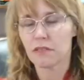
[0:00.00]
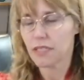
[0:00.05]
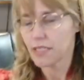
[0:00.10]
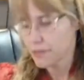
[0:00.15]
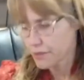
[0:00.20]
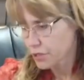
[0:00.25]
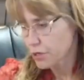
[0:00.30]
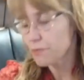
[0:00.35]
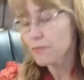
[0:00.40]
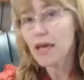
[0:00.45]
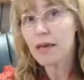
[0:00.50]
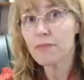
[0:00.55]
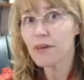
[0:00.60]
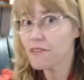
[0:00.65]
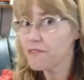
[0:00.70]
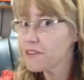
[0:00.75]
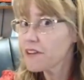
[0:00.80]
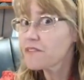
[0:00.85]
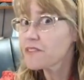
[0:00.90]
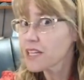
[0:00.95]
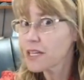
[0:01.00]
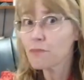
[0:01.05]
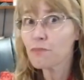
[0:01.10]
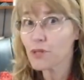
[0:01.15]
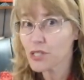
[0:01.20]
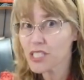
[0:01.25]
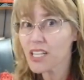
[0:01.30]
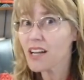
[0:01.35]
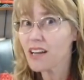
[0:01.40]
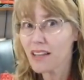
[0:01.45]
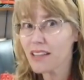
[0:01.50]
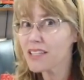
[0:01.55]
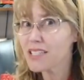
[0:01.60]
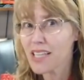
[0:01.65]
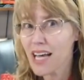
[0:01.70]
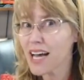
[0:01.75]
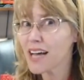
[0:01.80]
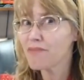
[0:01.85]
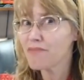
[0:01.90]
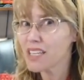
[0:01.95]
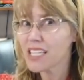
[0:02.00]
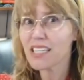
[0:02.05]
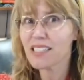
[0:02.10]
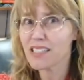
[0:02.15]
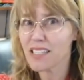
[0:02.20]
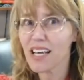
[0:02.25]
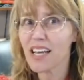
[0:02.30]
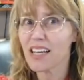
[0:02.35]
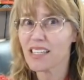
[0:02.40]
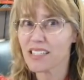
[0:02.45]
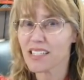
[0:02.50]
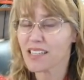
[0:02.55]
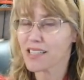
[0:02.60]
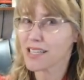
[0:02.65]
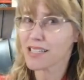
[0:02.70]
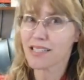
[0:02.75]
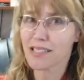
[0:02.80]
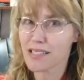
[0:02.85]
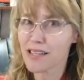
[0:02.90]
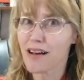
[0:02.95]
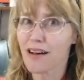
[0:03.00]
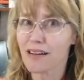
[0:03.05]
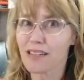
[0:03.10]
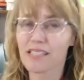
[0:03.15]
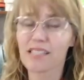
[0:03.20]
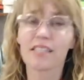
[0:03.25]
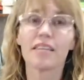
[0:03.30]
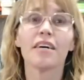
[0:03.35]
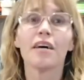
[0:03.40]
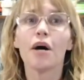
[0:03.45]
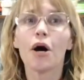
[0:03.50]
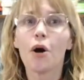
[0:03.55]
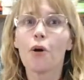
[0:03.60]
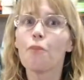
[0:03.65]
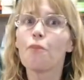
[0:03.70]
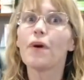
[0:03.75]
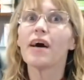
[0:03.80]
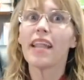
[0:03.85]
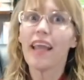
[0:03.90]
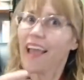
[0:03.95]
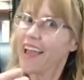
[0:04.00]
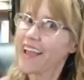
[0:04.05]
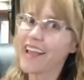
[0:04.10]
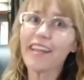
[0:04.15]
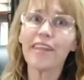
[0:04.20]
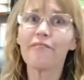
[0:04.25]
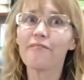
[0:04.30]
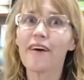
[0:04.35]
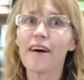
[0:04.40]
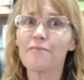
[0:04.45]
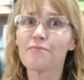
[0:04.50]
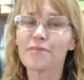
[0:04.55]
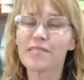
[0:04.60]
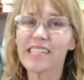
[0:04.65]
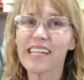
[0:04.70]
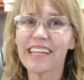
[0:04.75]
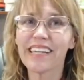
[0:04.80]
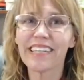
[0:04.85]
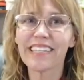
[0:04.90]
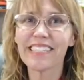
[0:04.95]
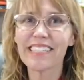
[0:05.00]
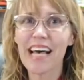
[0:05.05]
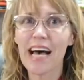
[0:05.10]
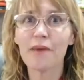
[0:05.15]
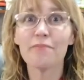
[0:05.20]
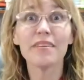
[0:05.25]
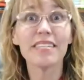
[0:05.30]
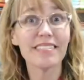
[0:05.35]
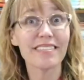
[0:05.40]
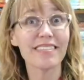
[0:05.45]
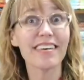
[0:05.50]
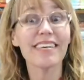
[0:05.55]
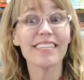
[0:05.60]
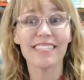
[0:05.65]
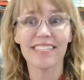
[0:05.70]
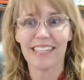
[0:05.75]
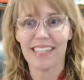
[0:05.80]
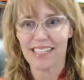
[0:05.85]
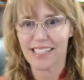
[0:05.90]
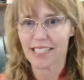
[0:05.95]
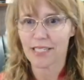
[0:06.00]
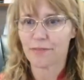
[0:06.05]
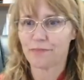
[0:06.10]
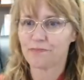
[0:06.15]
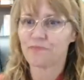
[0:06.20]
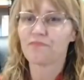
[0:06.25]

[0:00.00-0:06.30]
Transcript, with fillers: There may be fifteen percent of the time that it does, and that sucks, but eighty-five percent of the time it doesn't.